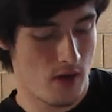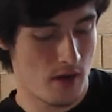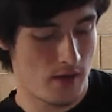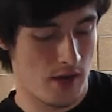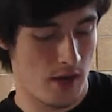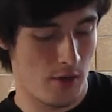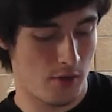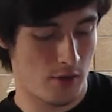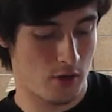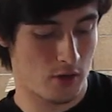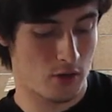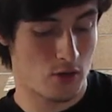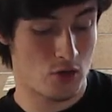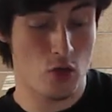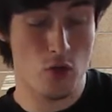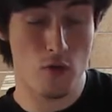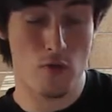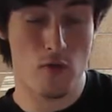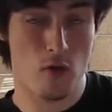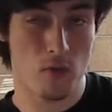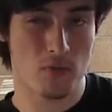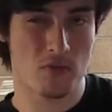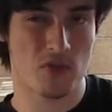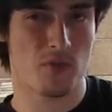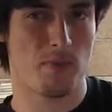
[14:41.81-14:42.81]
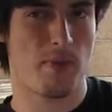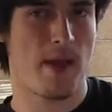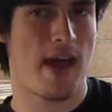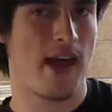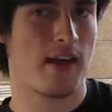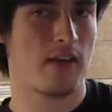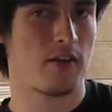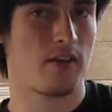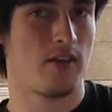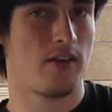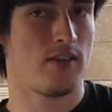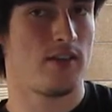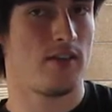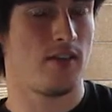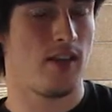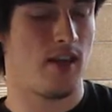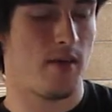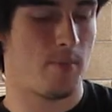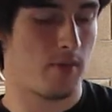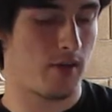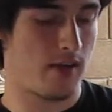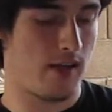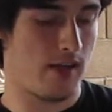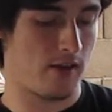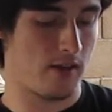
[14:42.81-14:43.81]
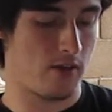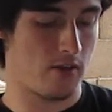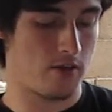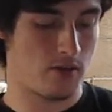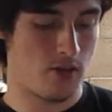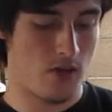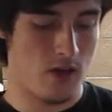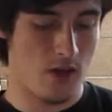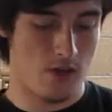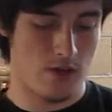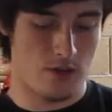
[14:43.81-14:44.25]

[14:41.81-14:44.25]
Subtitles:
Now there are two forms of patternless in leopard geckos.